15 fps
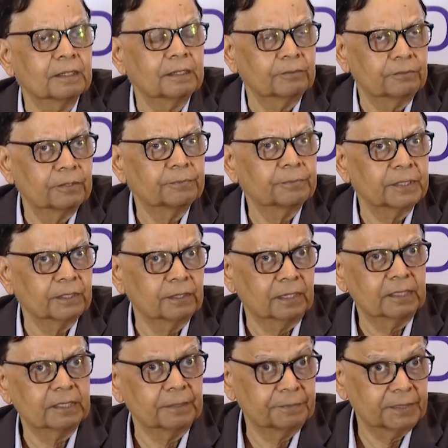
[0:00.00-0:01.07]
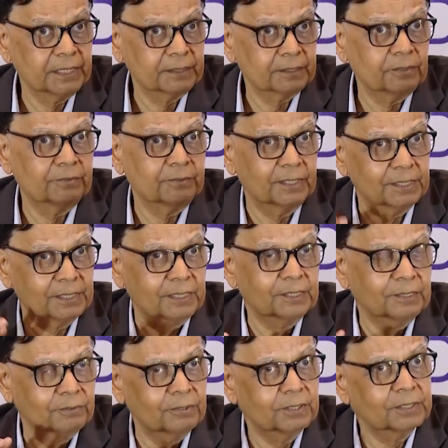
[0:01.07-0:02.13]
one particular subject of
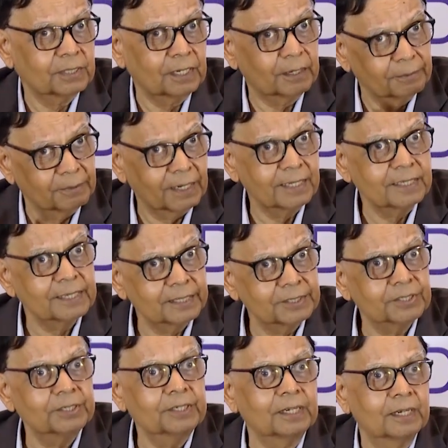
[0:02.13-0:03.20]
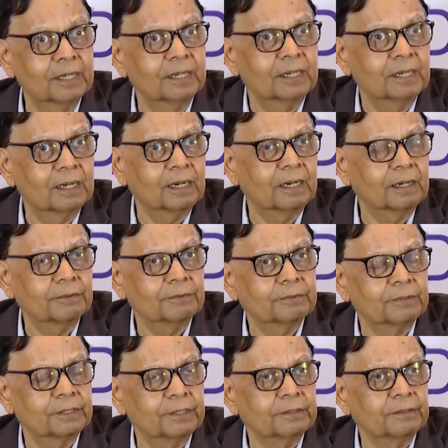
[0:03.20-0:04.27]
discussion was urbanization,
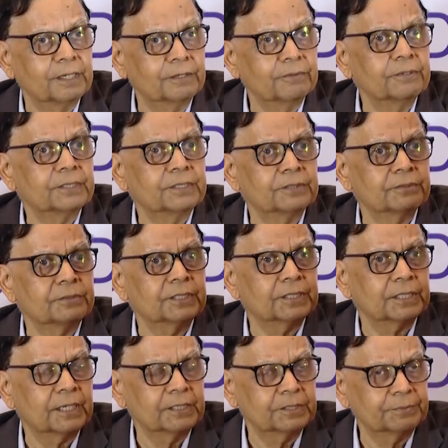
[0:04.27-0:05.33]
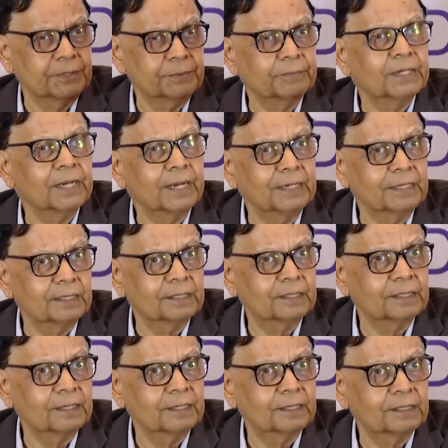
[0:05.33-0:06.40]
in which Odisha has been behind
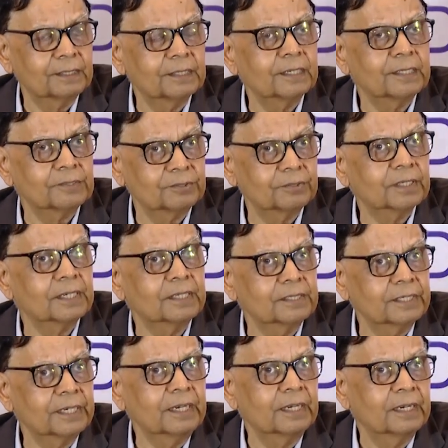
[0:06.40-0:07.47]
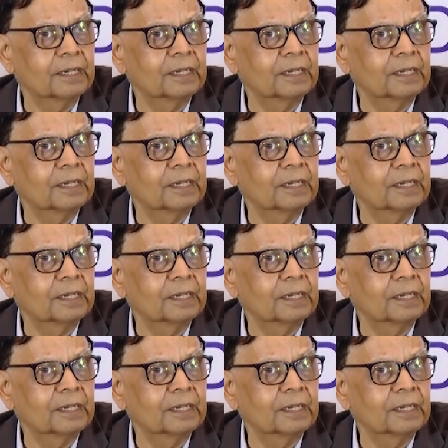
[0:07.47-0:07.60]
the rest of the country,